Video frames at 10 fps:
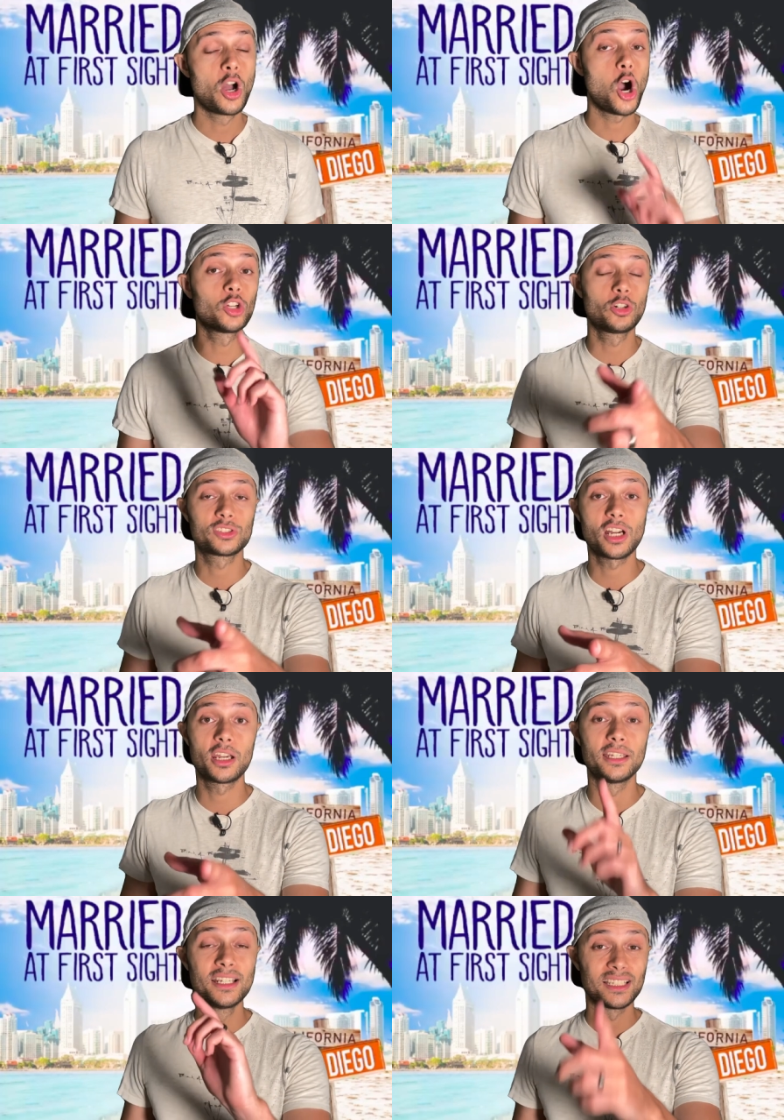Oh no,
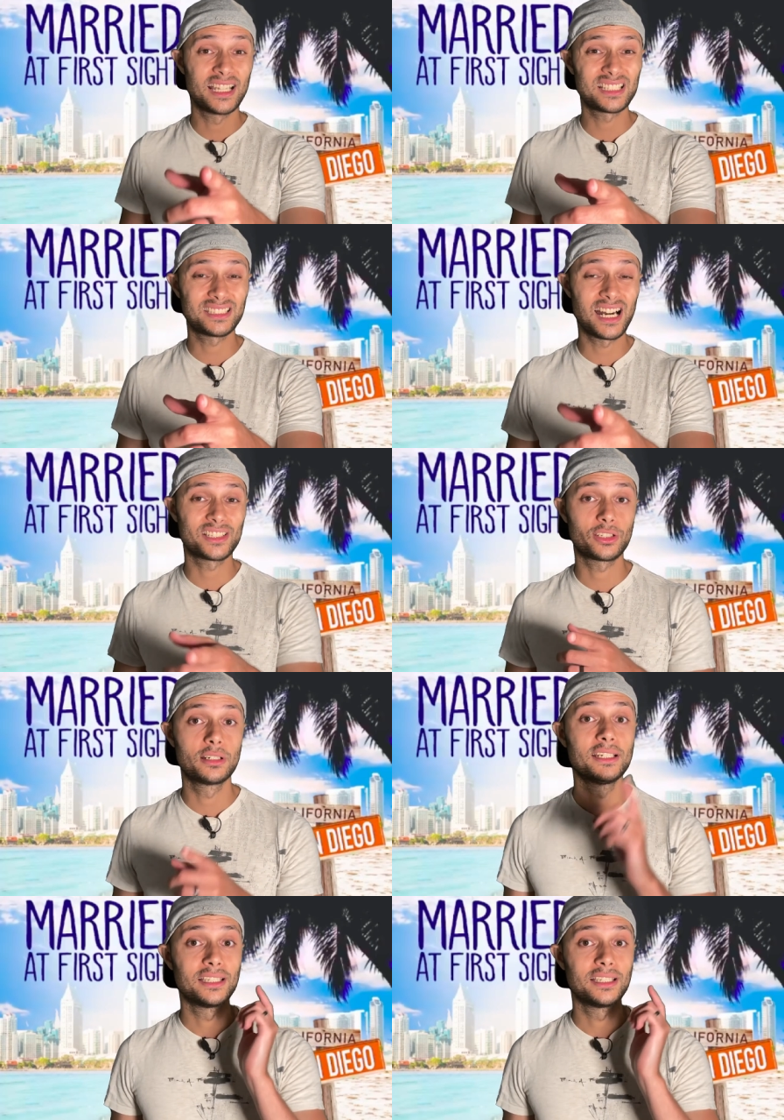sorry, not Stacia.